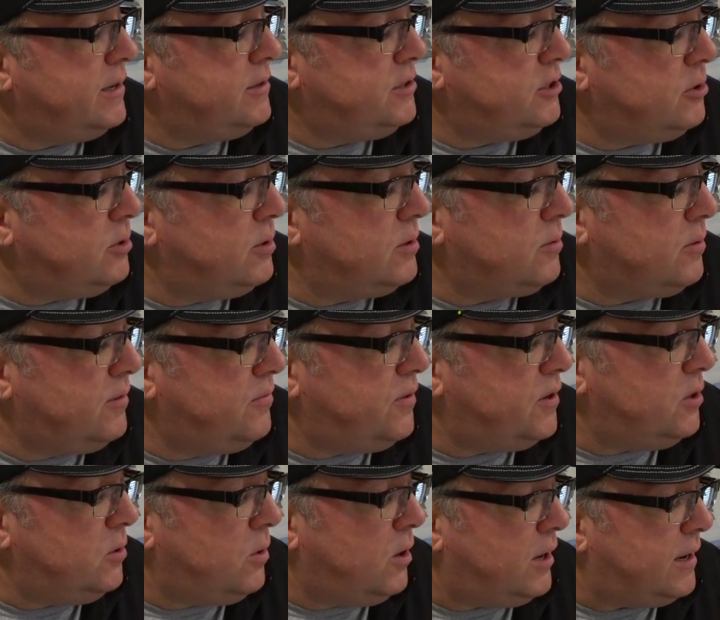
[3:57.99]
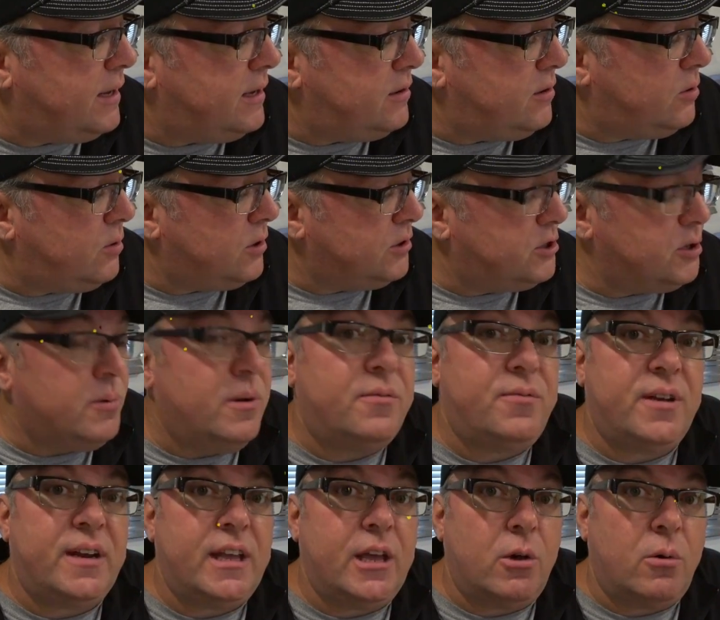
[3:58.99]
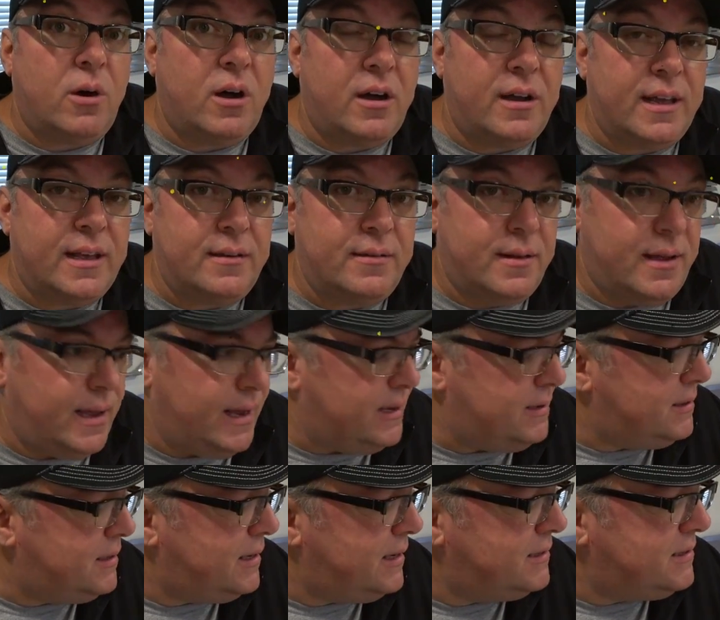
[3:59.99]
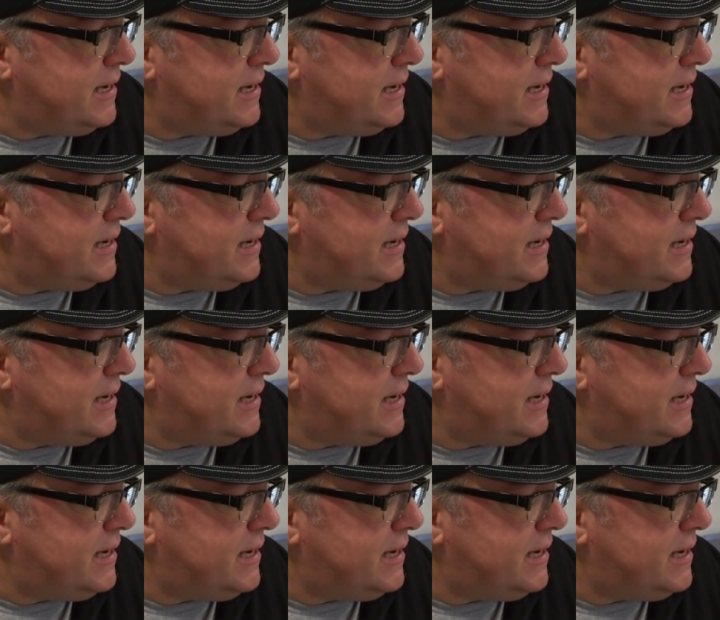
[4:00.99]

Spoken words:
do a review on it or do a video on it and